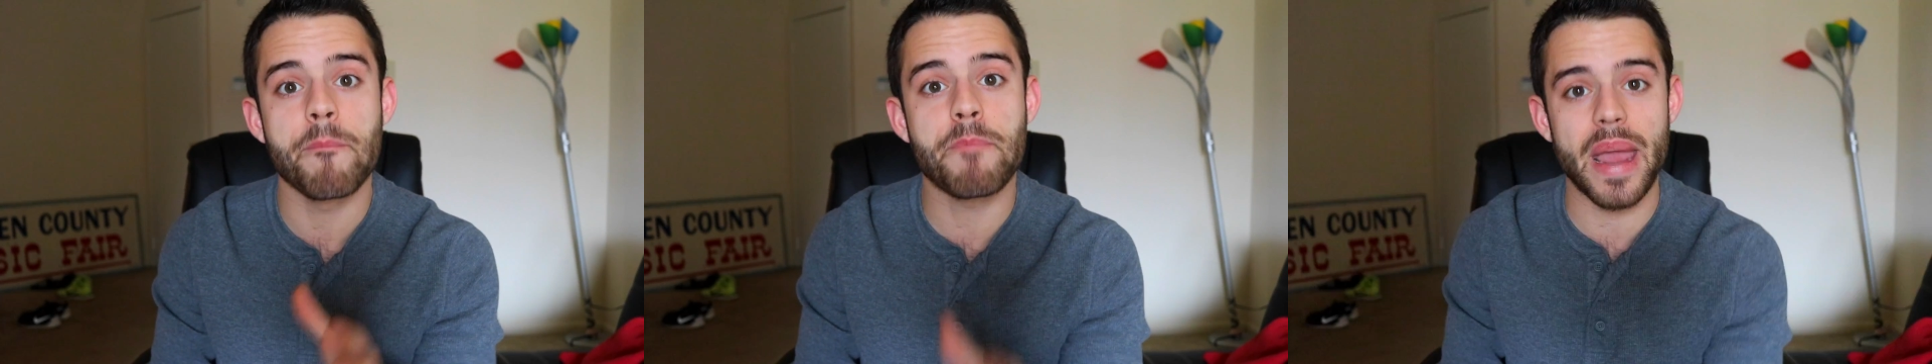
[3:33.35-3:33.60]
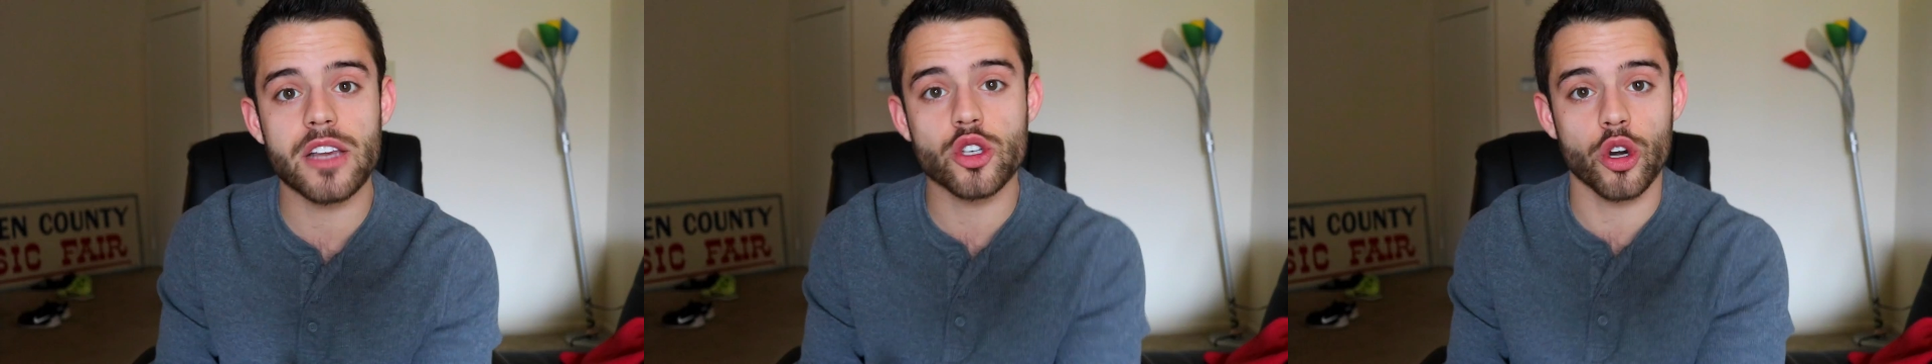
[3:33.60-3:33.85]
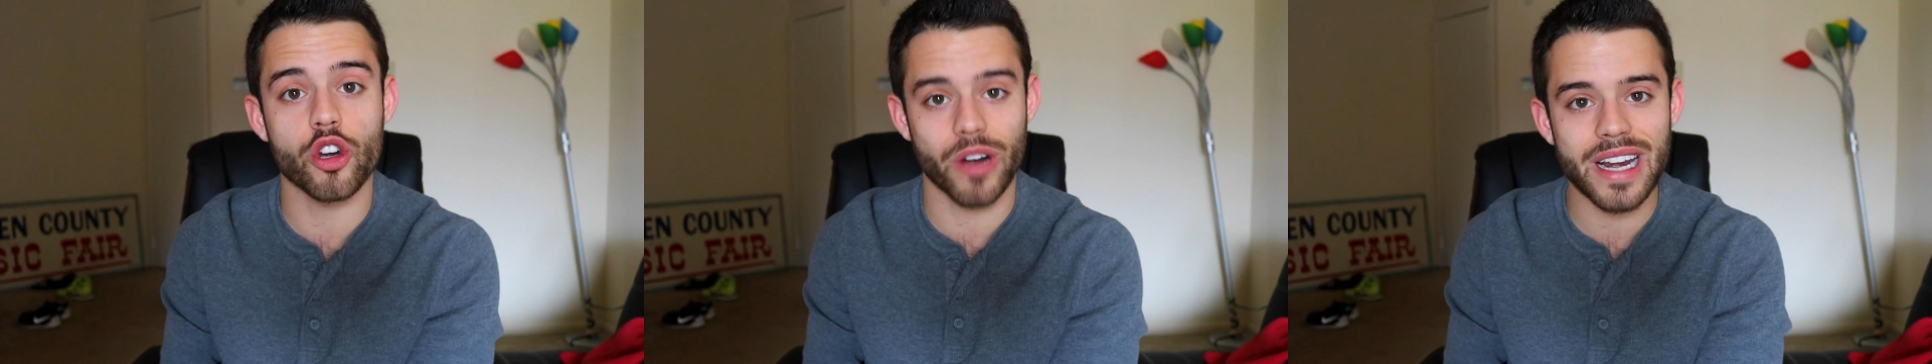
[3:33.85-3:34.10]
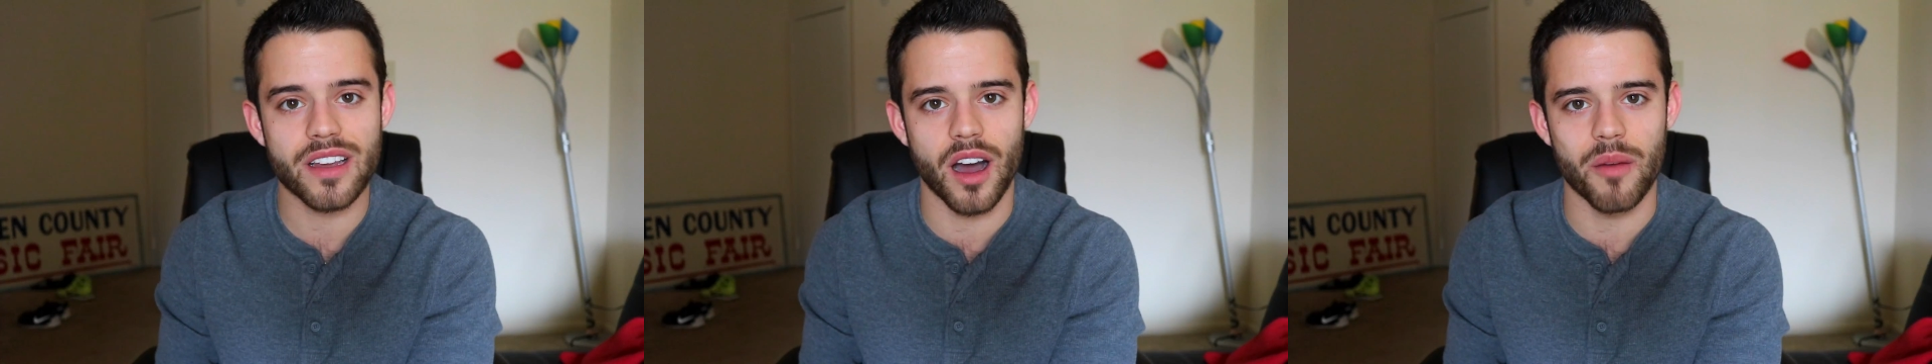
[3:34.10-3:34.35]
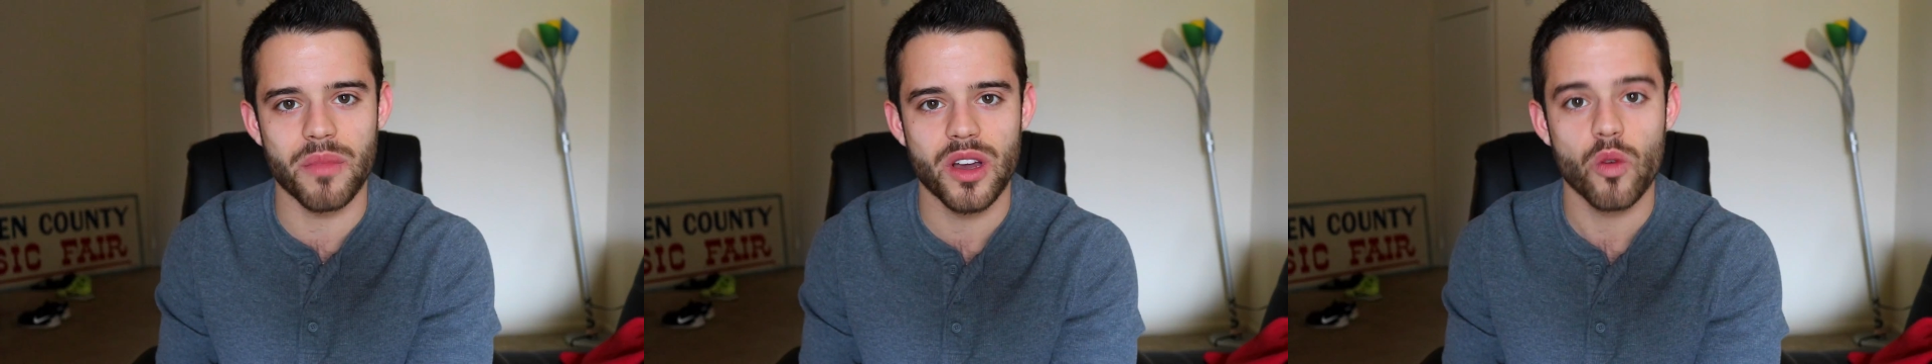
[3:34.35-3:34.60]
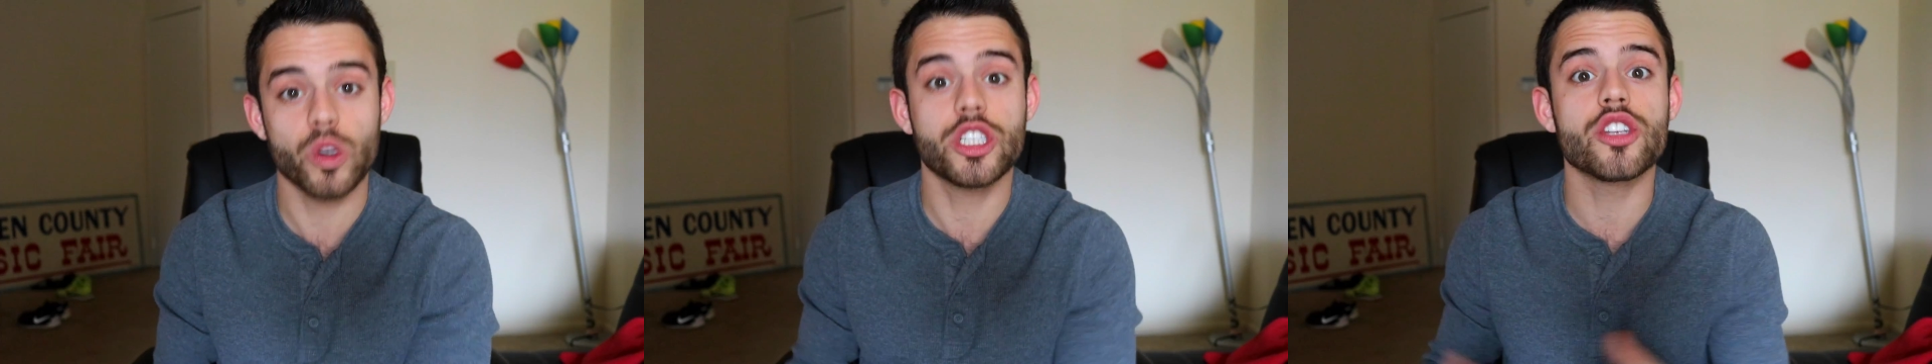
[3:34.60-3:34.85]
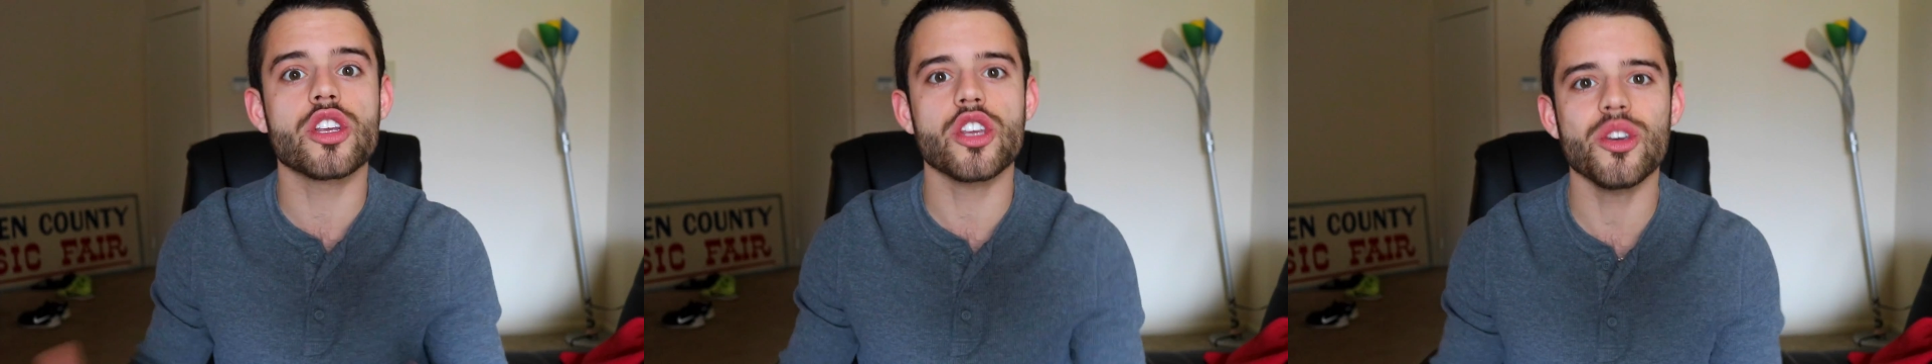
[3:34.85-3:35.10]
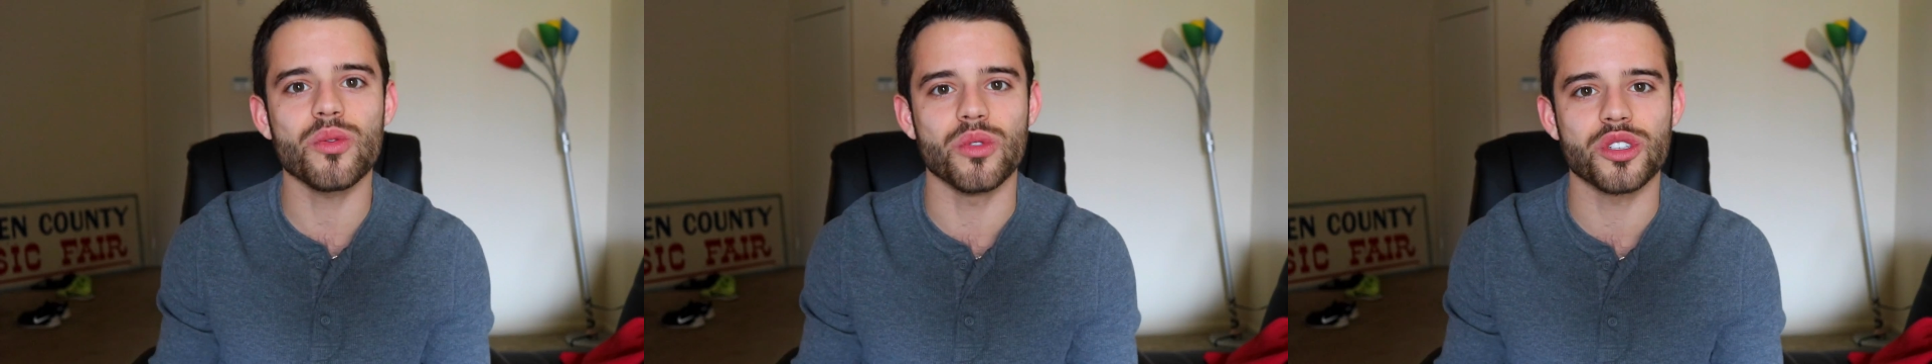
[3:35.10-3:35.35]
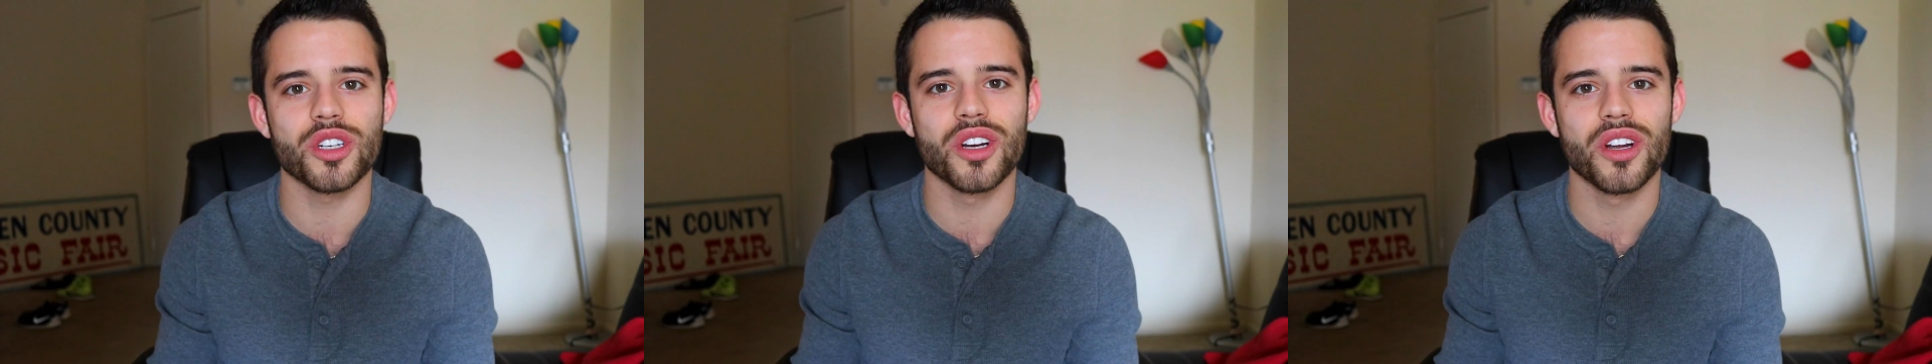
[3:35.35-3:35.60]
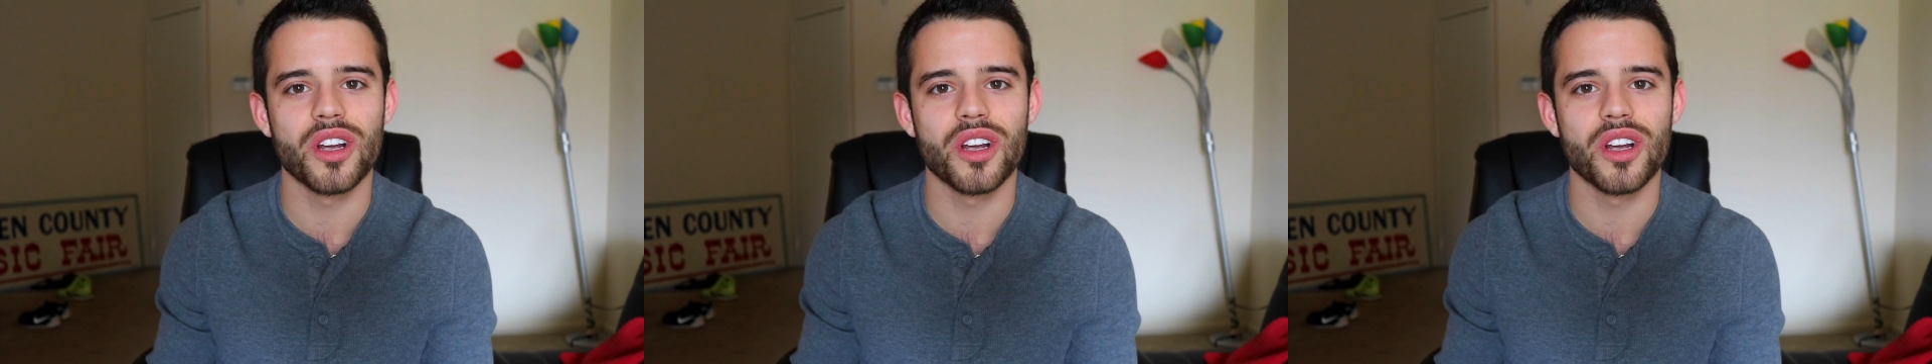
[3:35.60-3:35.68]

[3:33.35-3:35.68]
based on your income, which is huge